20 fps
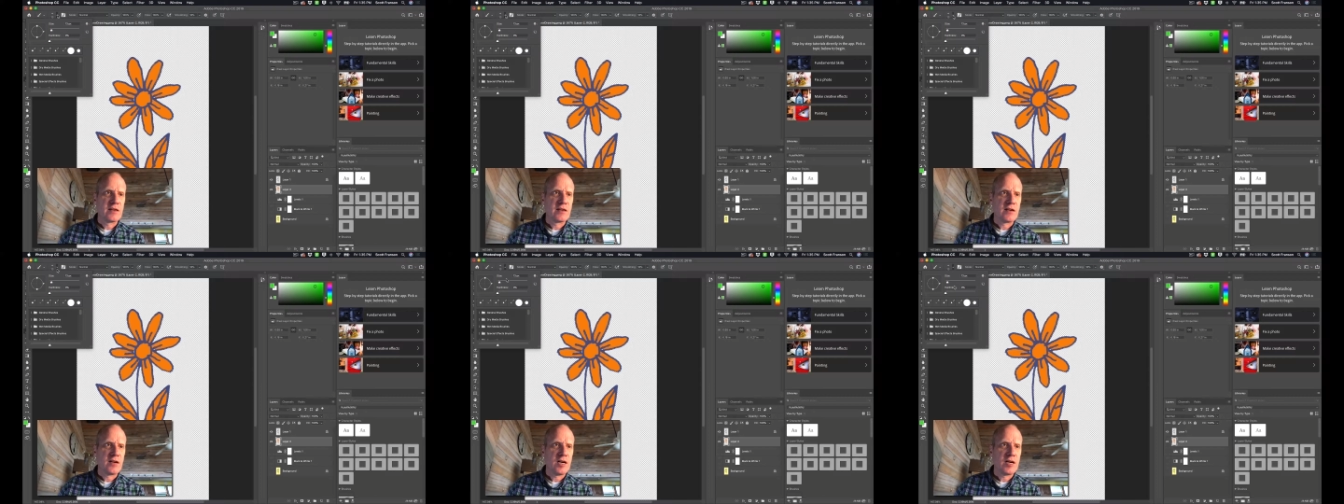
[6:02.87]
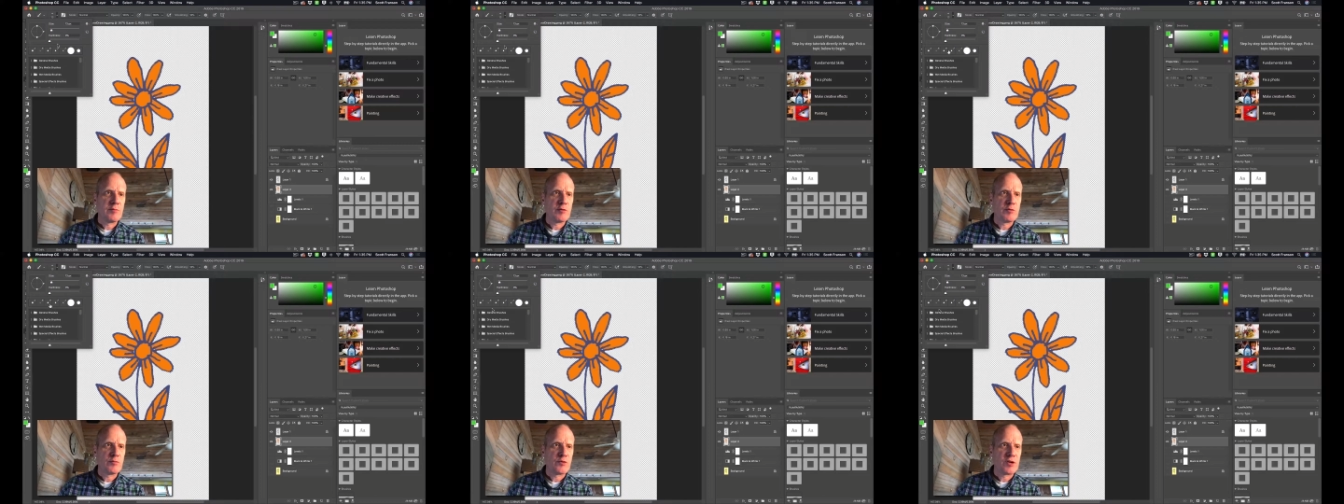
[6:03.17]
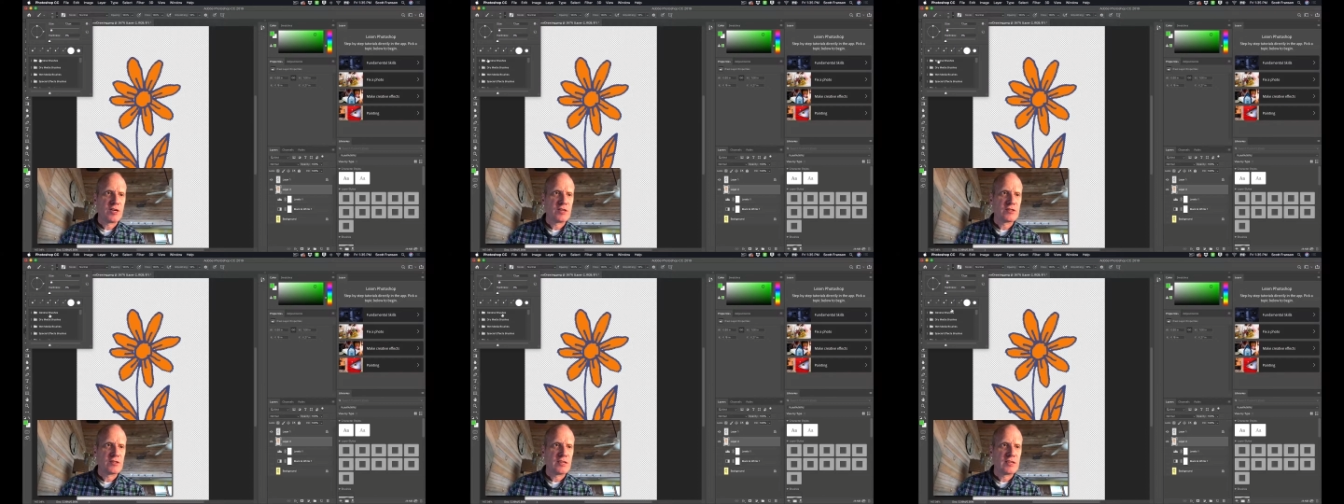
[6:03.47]
common
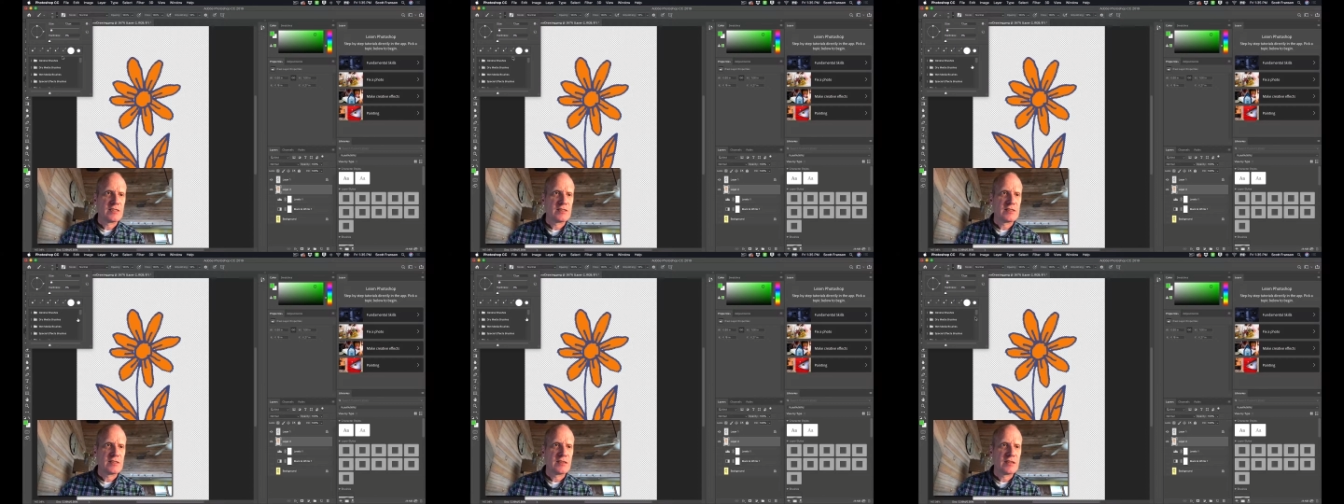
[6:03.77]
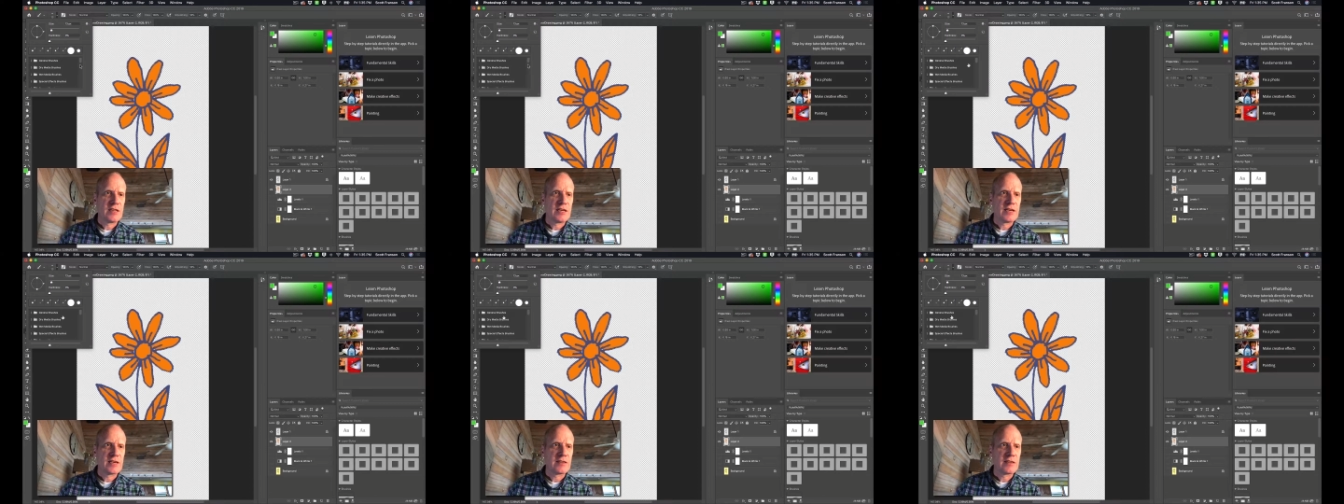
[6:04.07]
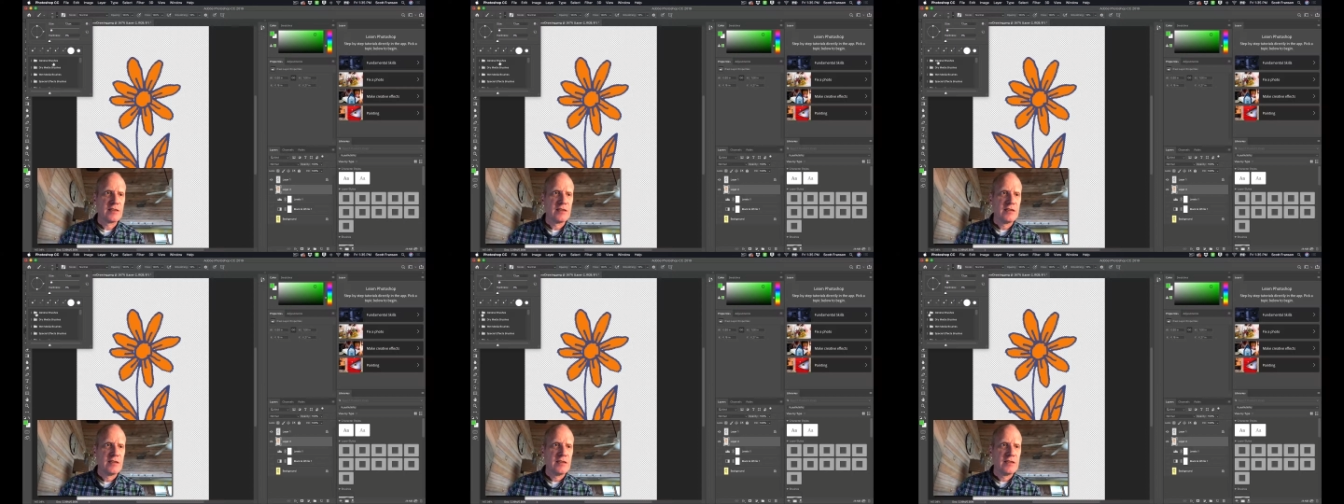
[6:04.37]
brush. Let's select
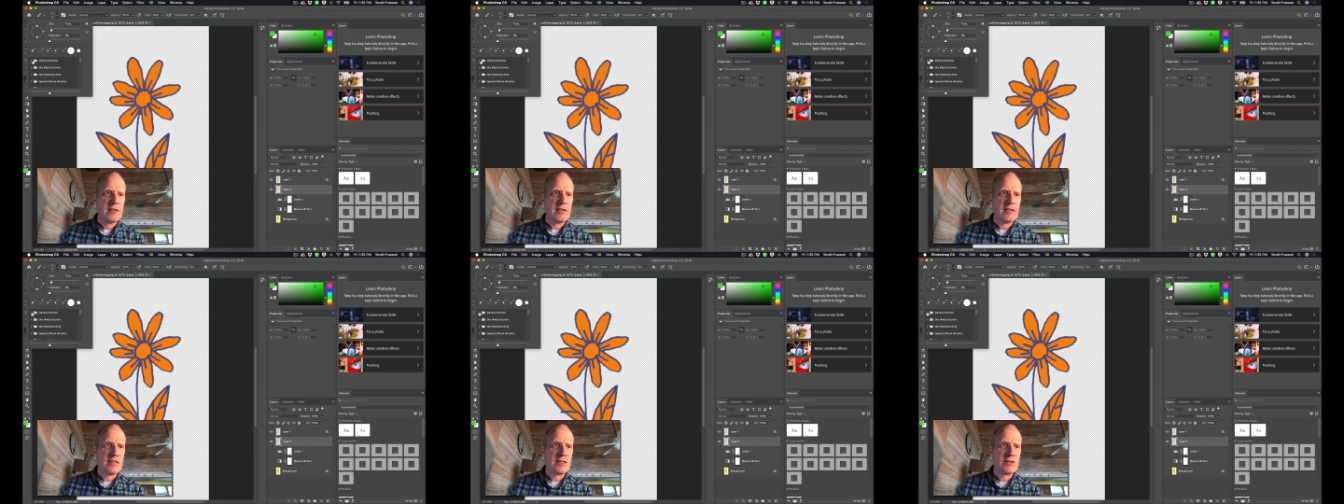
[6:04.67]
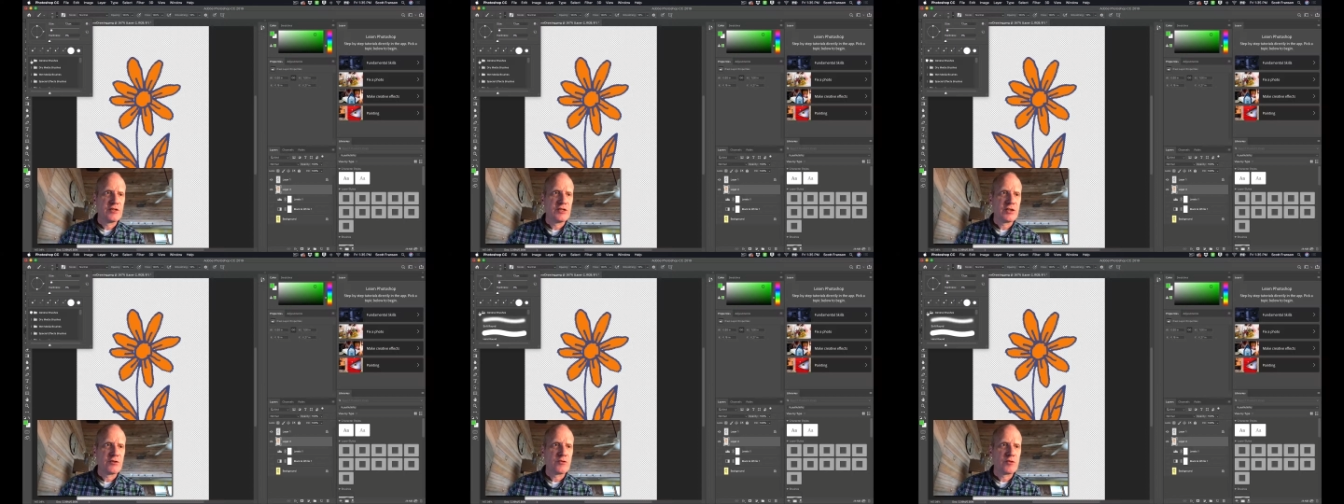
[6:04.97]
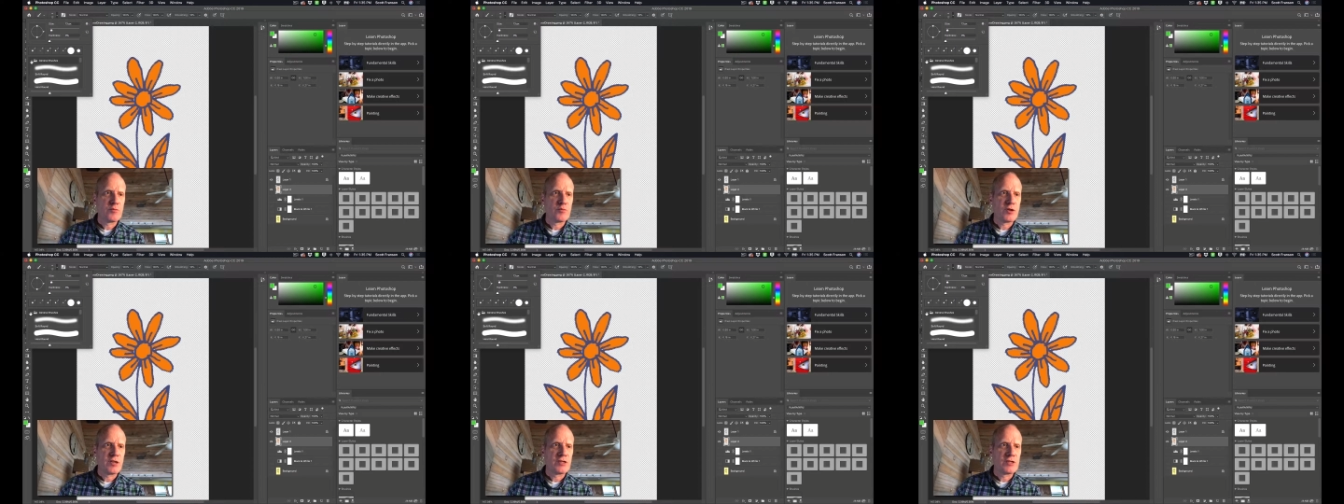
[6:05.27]
in the general
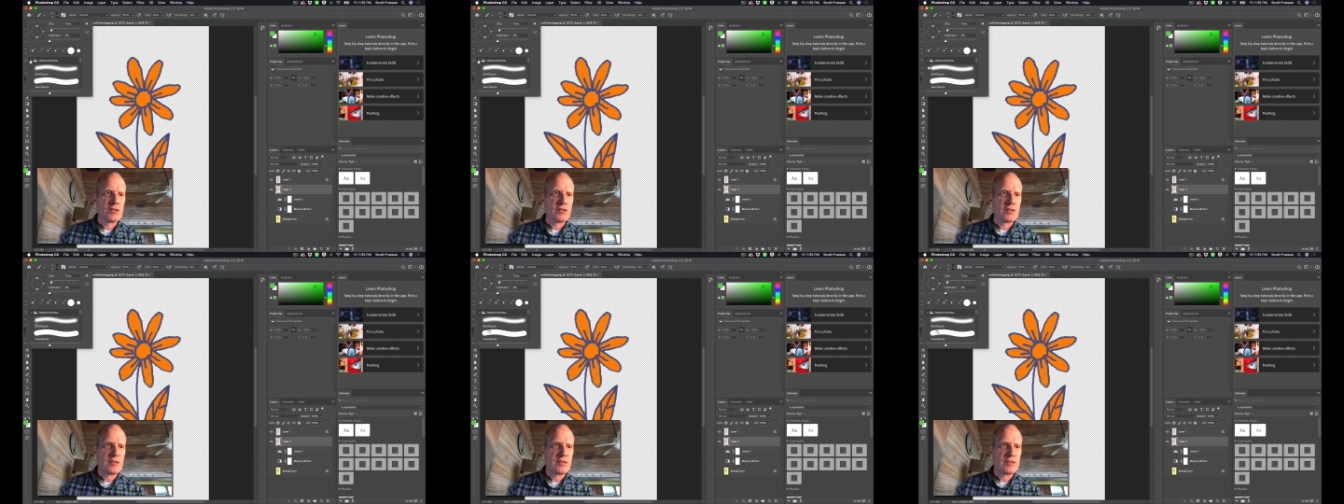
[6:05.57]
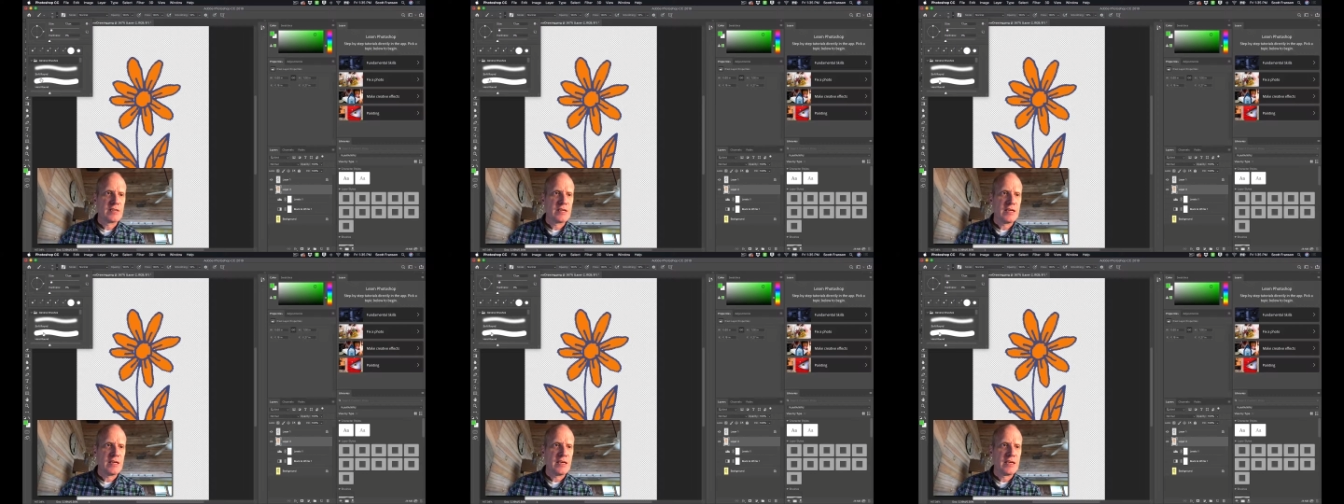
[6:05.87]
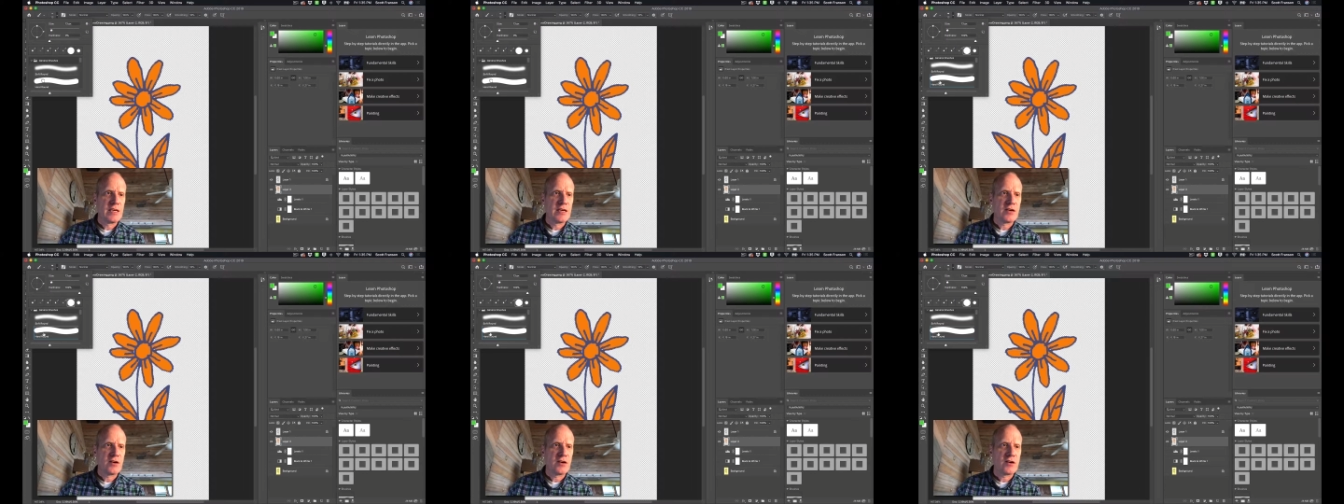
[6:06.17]
brushes
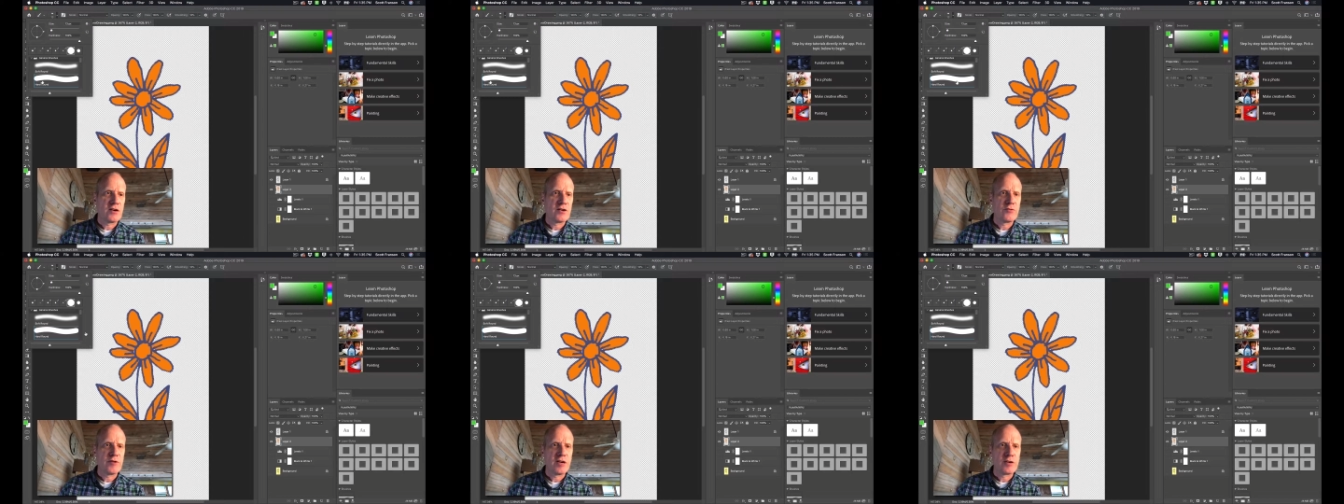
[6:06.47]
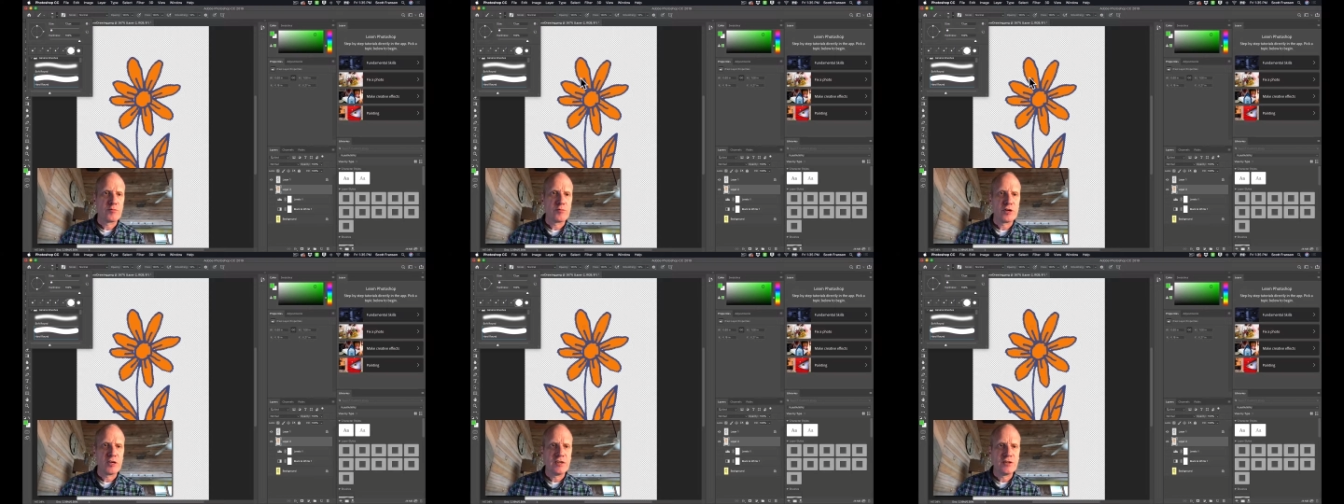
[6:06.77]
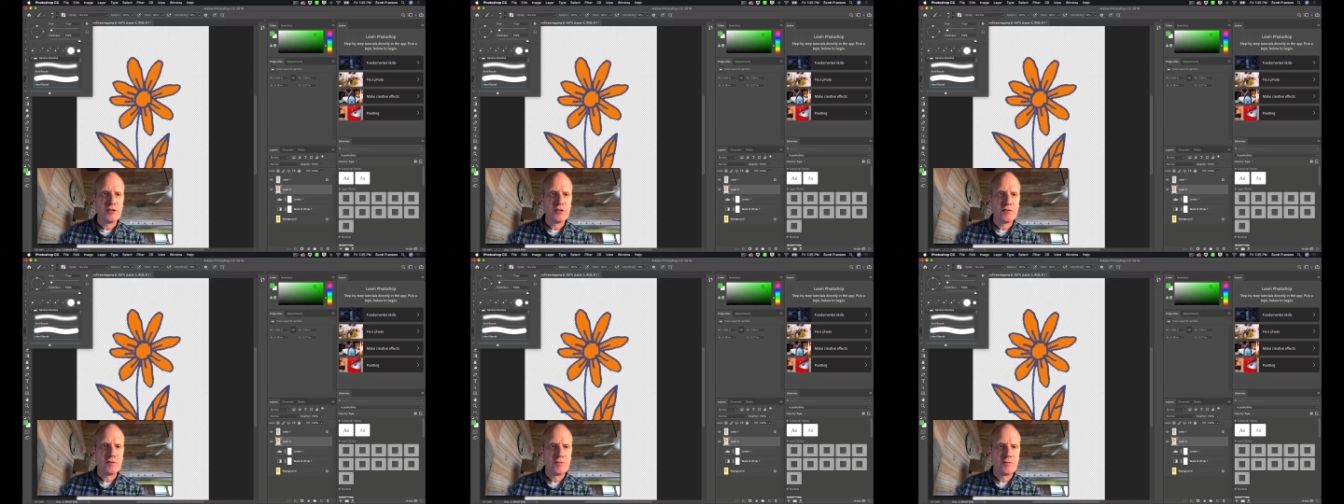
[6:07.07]
a hard round
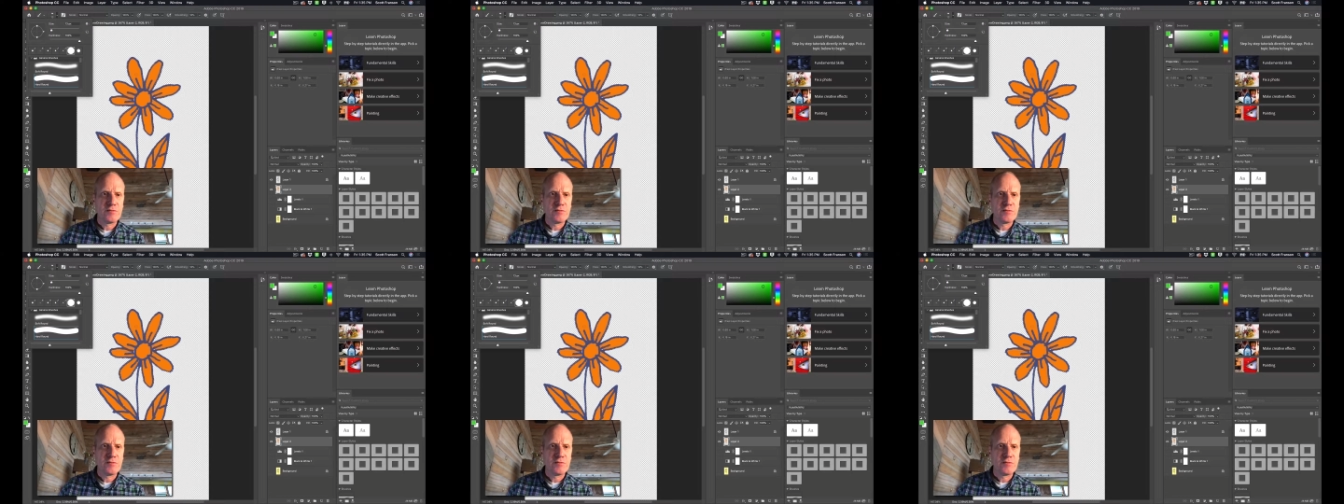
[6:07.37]
brush.